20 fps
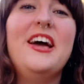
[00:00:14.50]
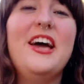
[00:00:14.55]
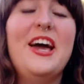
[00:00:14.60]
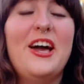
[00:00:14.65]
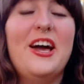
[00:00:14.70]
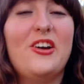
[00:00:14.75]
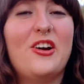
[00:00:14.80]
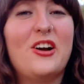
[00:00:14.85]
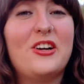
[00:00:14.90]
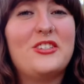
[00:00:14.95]

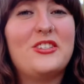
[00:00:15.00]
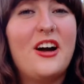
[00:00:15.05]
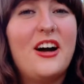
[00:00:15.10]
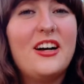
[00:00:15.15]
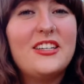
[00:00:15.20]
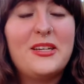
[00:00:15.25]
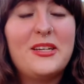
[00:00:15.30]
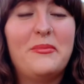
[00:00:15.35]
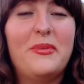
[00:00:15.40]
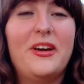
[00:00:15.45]
in our
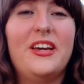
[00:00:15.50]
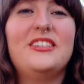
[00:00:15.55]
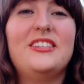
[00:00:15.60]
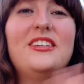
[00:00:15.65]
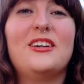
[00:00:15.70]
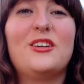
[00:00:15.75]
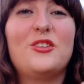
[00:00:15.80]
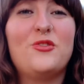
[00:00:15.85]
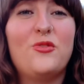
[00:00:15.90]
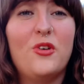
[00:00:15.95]
tossing
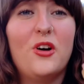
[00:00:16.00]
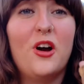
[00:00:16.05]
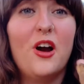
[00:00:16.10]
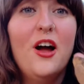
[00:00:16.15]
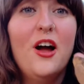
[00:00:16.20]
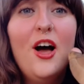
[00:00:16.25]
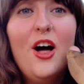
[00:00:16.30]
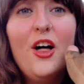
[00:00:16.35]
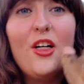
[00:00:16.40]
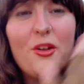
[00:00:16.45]
basics for
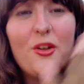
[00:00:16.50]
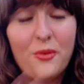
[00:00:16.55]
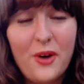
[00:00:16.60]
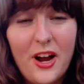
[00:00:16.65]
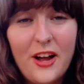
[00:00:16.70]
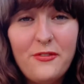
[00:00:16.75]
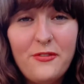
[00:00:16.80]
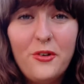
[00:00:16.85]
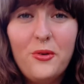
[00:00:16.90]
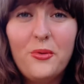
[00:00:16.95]
the
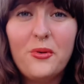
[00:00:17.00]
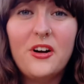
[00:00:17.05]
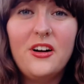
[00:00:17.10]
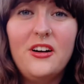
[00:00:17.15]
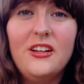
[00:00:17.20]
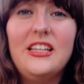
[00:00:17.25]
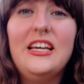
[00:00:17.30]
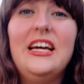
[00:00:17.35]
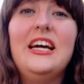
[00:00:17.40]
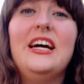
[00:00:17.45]
rifle
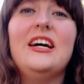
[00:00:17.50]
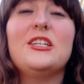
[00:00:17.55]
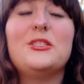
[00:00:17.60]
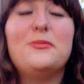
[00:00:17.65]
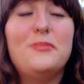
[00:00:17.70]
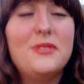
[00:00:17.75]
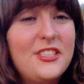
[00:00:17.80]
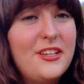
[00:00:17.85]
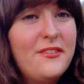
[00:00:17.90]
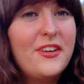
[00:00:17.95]
world.
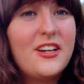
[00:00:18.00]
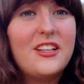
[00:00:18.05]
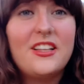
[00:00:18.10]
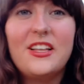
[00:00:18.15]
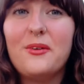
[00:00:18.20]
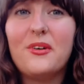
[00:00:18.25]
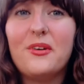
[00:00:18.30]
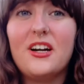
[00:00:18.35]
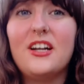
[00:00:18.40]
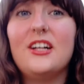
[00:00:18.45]

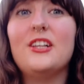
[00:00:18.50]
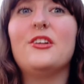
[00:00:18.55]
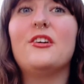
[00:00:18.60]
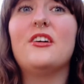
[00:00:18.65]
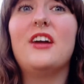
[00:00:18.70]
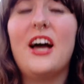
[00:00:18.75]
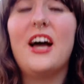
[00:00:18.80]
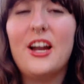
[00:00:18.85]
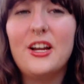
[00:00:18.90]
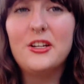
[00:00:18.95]
Specifically, we're going to
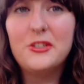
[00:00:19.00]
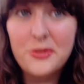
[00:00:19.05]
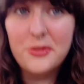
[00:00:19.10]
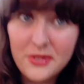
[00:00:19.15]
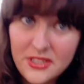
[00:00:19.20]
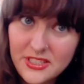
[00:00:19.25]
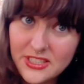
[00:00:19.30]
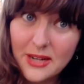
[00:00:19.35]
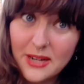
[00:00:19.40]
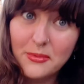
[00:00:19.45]
learn how to do
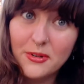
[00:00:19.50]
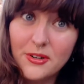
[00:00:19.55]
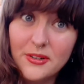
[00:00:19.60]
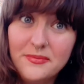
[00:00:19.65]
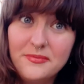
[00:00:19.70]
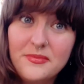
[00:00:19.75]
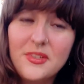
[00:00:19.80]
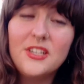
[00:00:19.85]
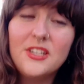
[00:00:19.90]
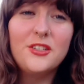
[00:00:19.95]
a double.
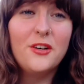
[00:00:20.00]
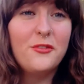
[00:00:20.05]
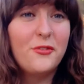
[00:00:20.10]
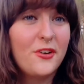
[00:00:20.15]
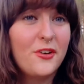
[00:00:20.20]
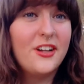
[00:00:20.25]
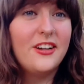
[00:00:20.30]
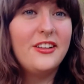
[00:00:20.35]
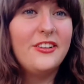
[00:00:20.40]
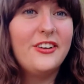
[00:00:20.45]
So if you
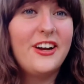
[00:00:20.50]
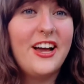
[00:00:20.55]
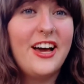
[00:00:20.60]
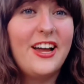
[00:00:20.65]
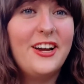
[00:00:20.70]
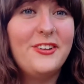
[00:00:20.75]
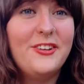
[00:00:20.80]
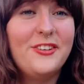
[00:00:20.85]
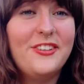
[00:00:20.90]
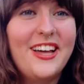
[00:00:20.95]
want to learn how
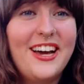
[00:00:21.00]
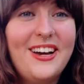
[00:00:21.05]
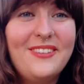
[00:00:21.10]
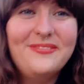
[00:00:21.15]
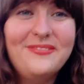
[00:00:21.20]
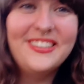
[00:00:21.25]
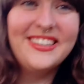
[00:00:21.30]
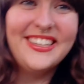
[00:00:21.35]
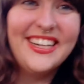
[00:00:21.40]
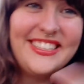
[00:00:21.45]
to do that,
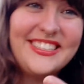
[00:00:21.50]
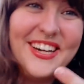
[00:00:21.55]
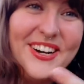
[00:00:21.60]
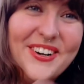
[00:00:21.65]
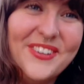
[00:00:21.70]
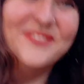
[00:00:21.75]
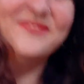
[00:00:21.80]
let's go.